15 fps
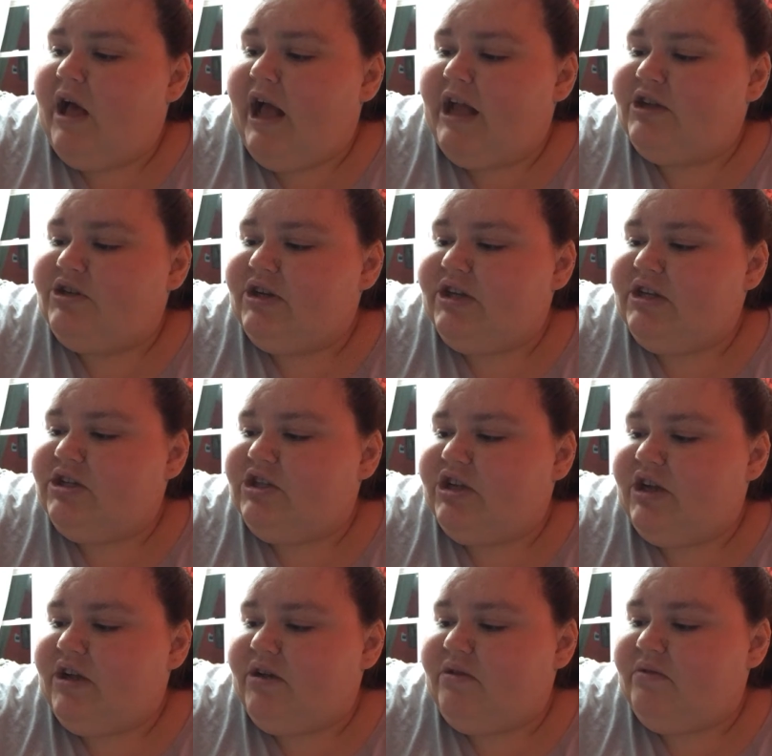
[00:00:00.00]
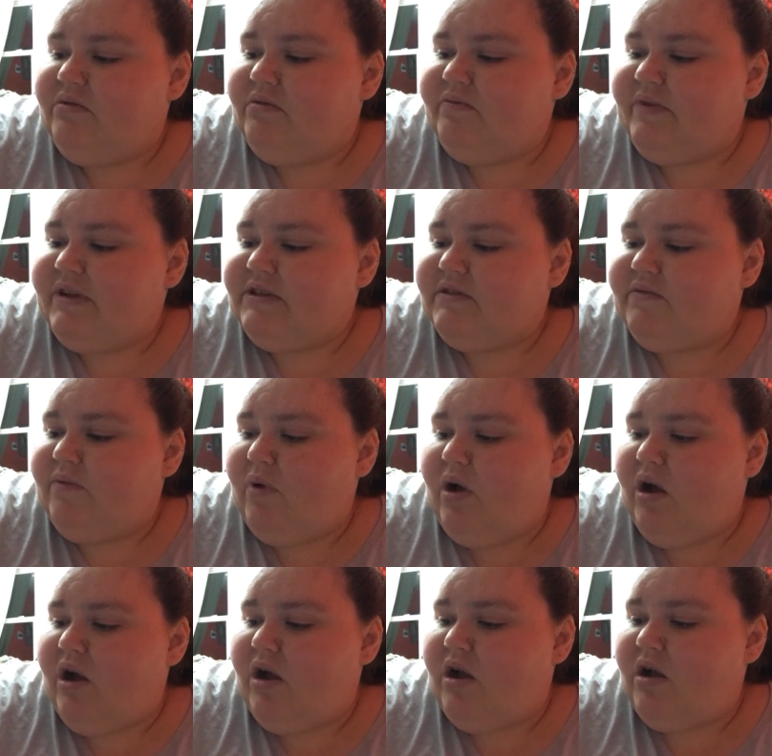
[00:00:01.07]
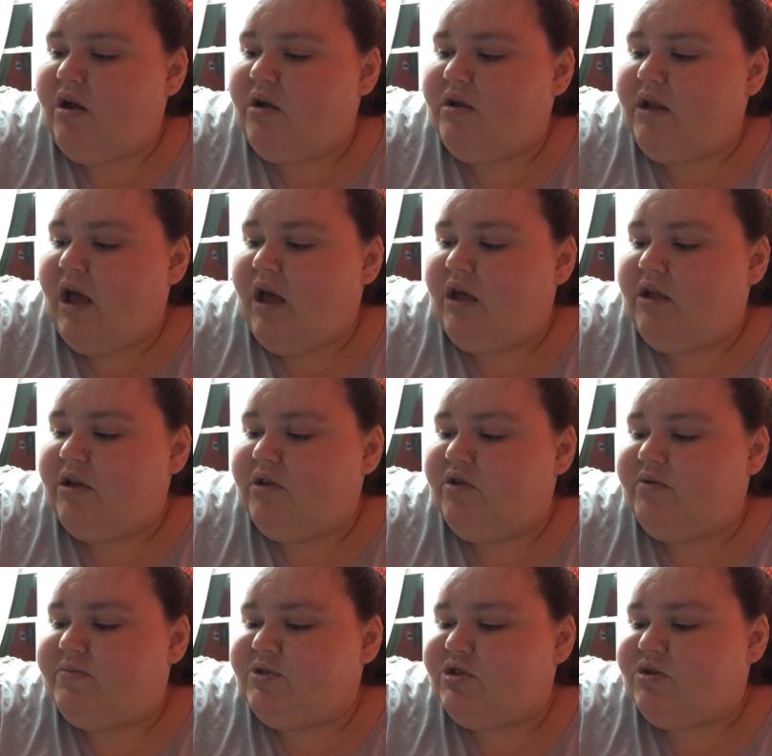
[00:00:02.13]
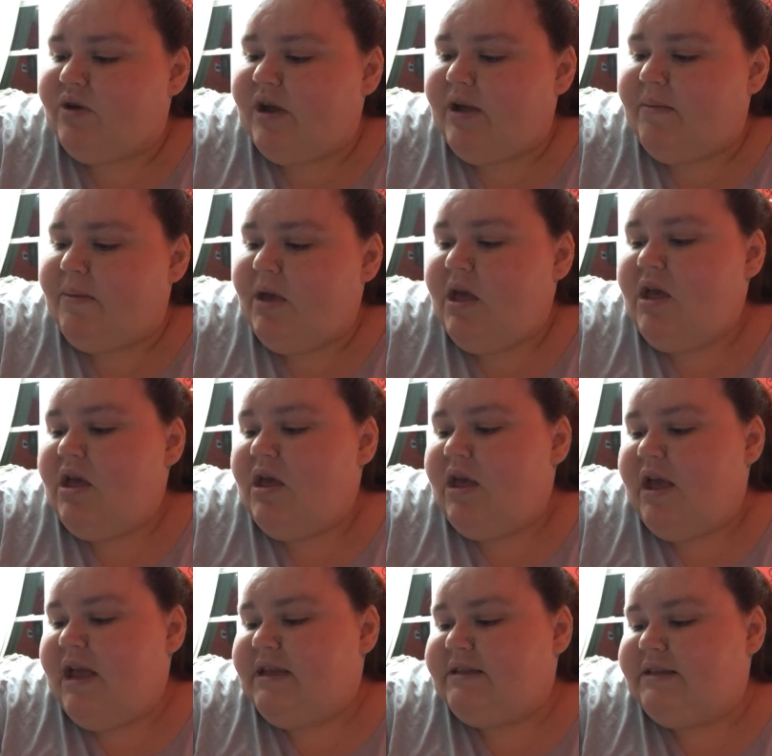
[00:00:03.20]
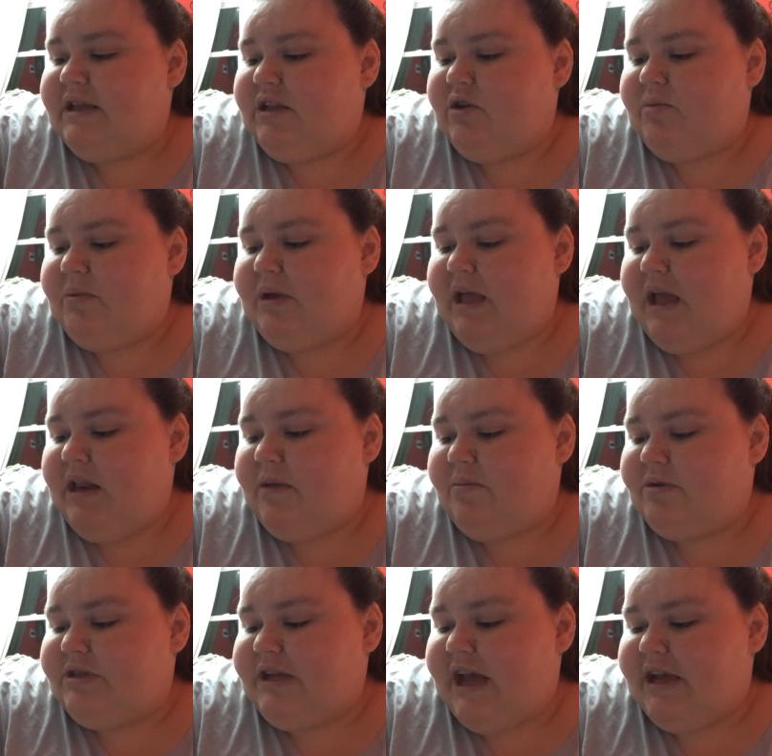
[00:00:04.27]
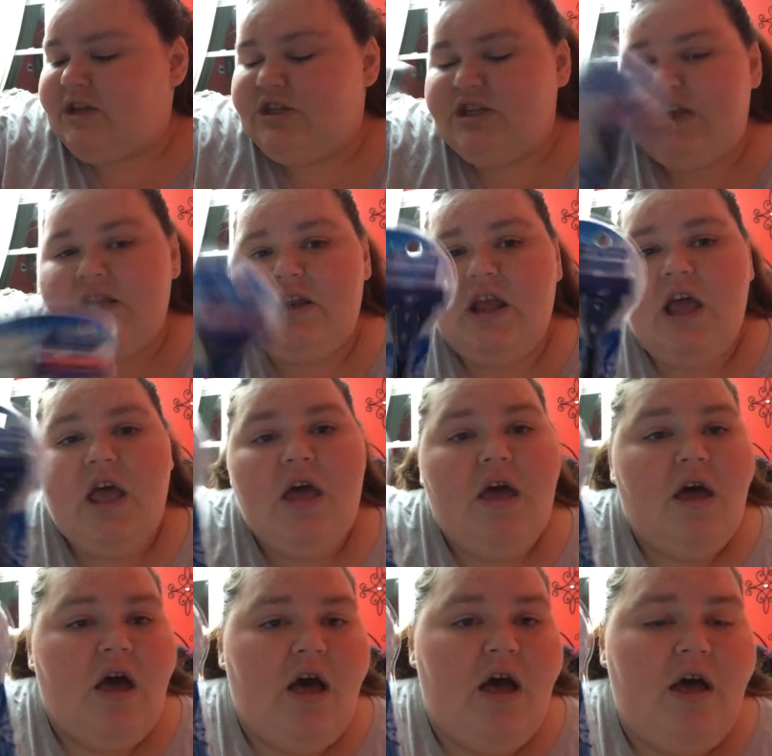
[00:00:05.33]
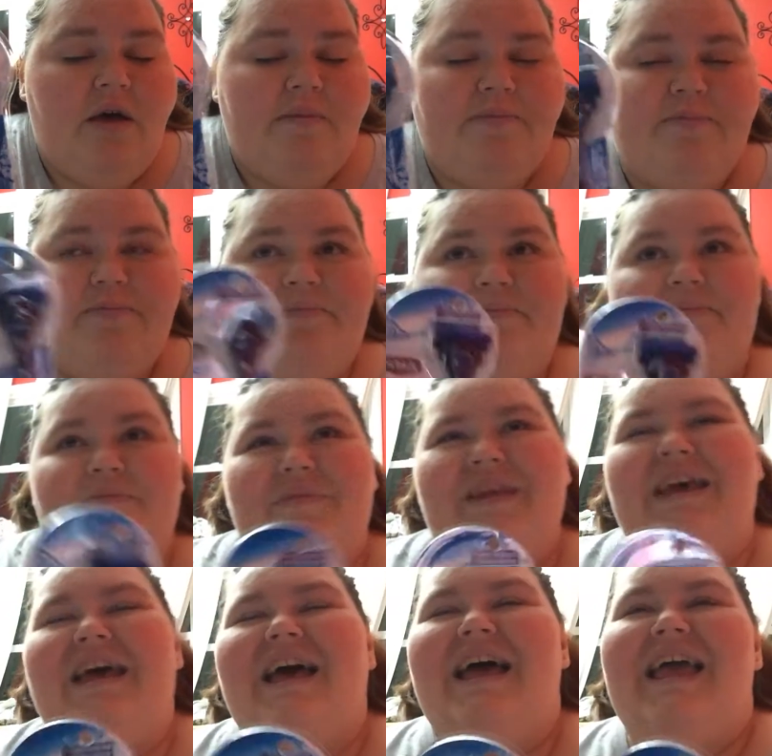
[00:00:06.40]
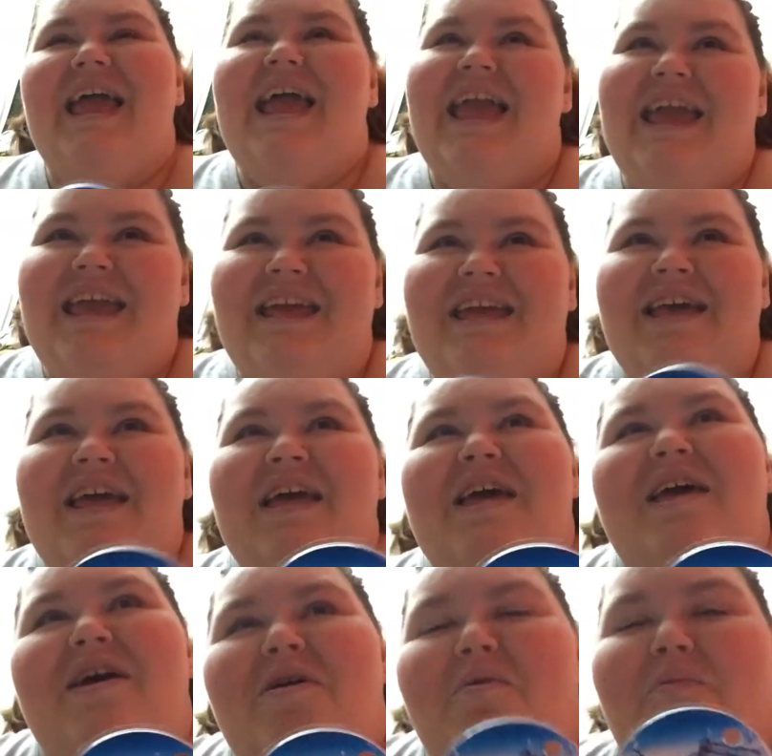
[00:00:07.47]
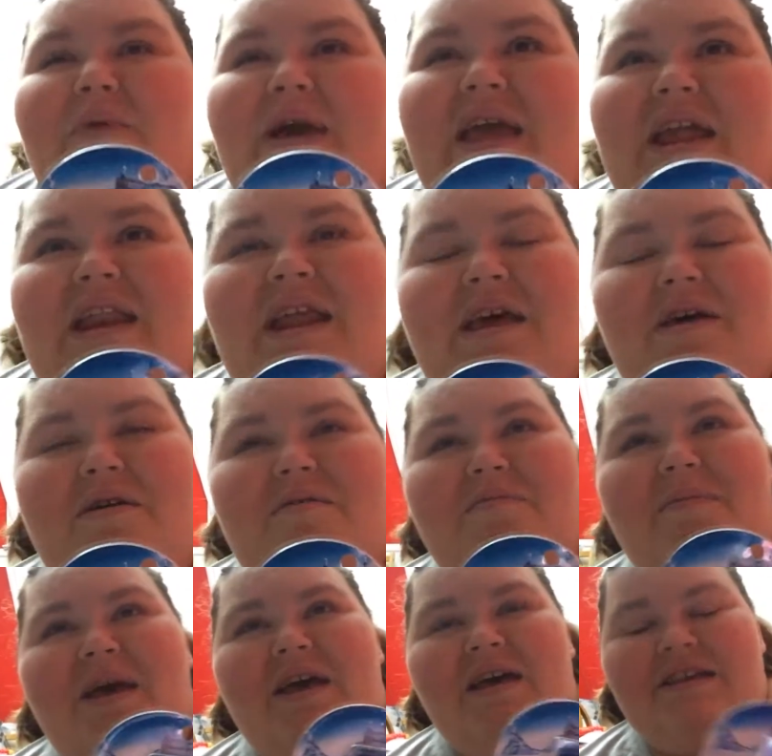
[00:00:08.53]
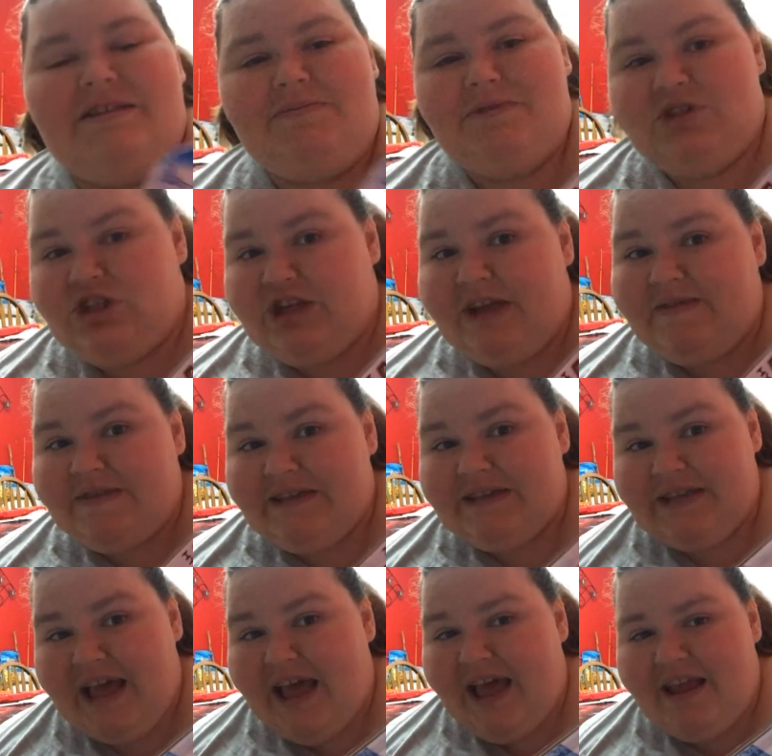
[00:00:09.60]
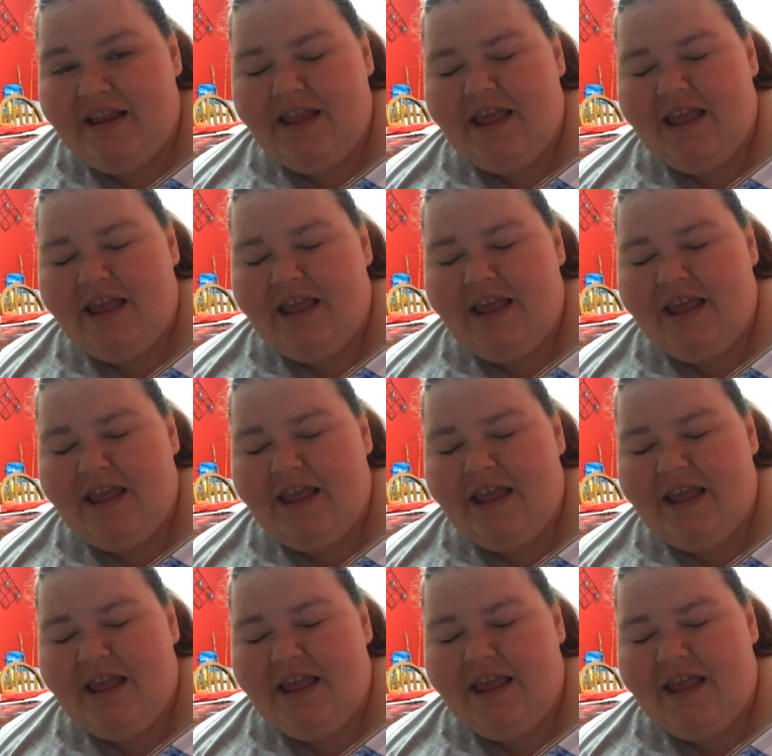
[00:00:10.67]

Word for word: hydrating gel, reservoir, not a lube strip, instant lubricating protection. Um, I hate when my husband shaves his head.